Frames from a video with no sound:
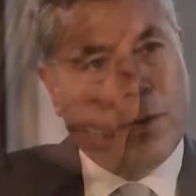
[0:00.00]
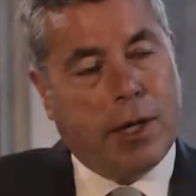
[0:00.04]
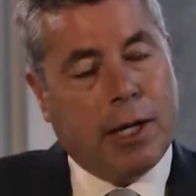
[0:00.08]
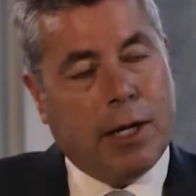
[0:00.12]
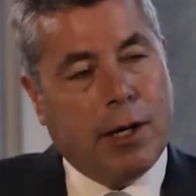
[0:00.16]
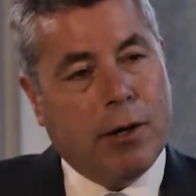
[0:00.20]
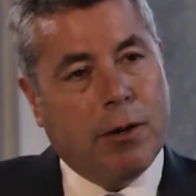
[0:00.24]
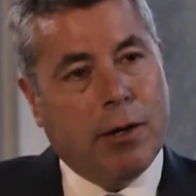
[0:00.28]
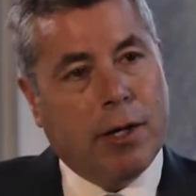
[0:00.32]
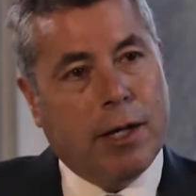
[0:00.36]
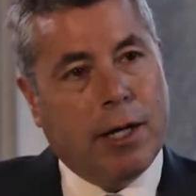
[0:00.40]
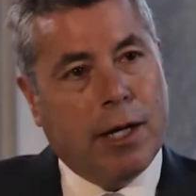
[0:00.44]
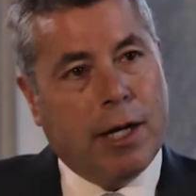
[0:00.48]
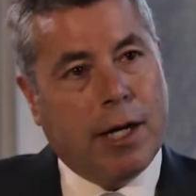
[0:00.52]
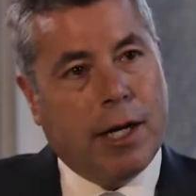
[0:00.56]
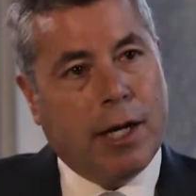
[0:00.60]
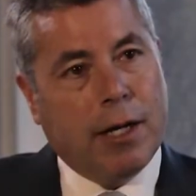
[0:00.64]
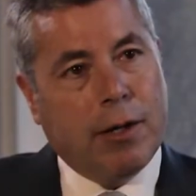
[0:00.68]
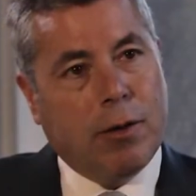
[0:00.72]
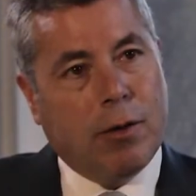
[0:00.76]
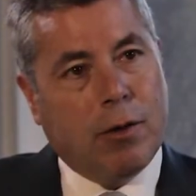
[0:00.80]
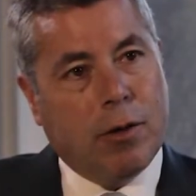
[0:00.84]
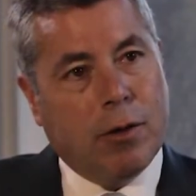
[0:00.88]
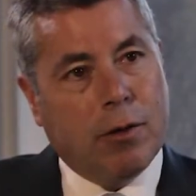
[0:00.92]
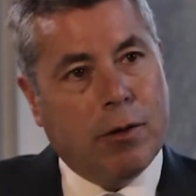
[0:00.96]
Karen and
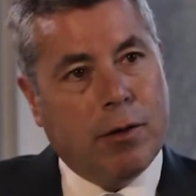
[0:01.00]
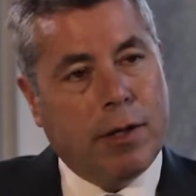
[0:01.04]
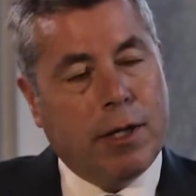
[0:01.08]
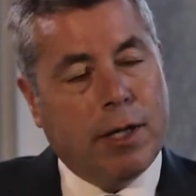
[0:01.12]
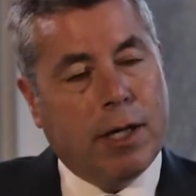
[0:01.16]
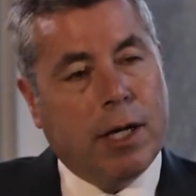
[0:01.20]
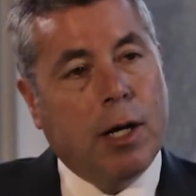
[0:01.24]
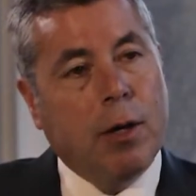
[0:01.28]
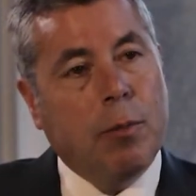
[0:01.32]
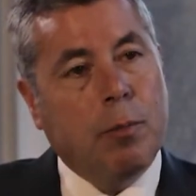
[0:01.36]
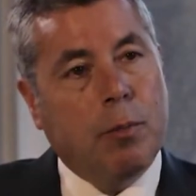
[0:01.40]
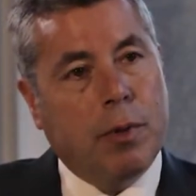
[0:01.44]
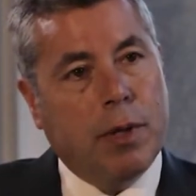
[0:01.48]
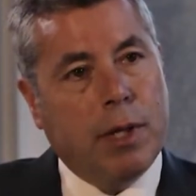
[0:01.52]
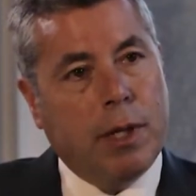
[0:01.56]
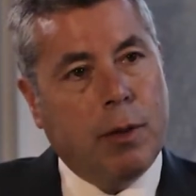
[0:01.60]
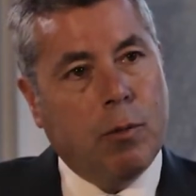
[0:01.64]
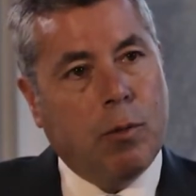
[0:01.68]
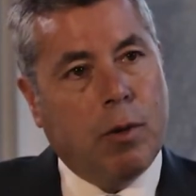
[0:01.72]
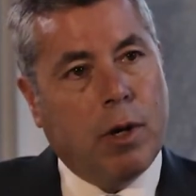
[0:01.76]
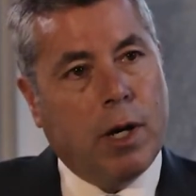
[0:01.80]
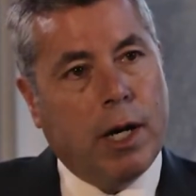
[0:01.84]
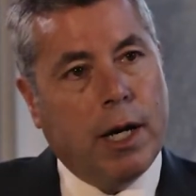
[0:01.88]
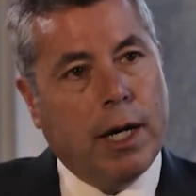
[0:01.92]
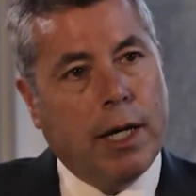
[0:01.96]
I are the
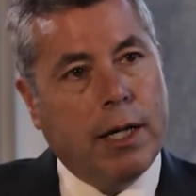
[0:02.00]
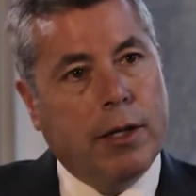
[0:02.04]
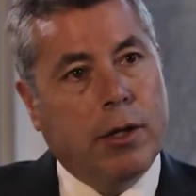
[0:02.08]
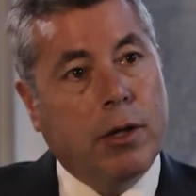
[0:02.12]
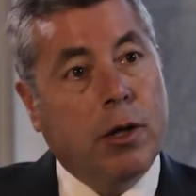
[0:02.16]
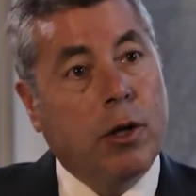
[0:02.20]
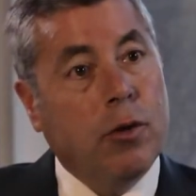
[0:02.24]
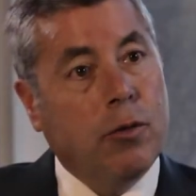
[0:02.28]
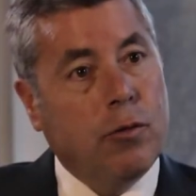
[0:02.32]
company-wide